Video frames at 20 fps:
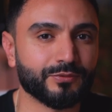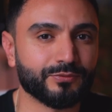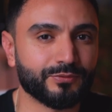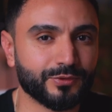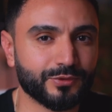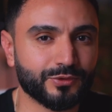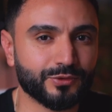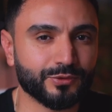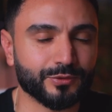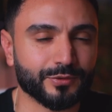
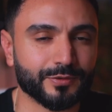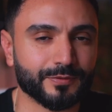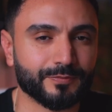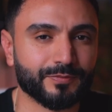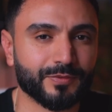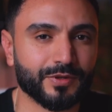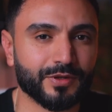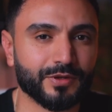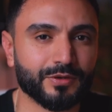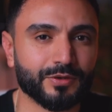For sure,
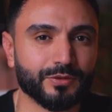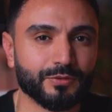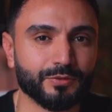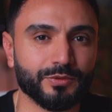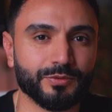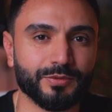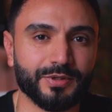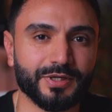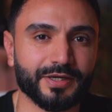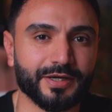
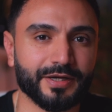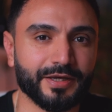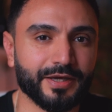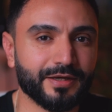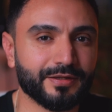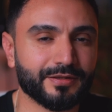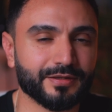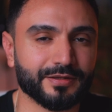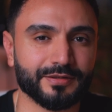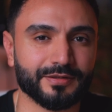we will
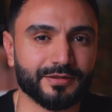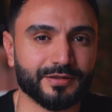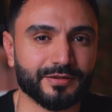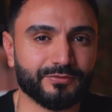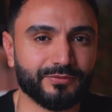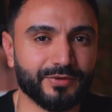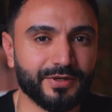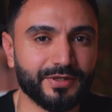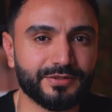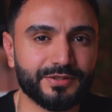create
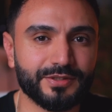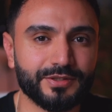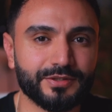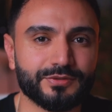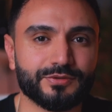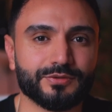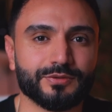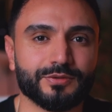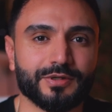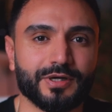interfaces
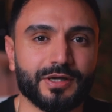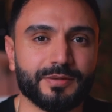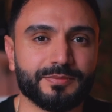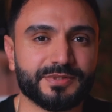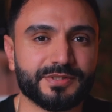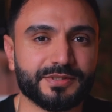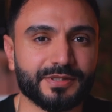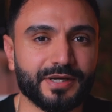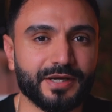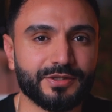or
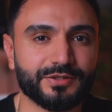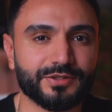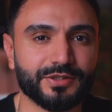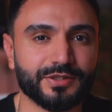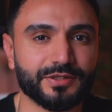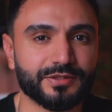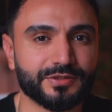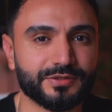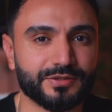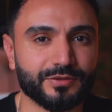abstraction
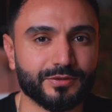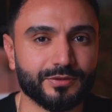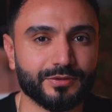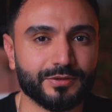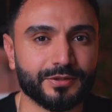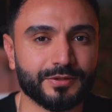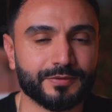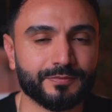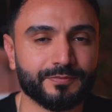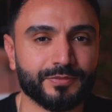in the
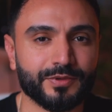core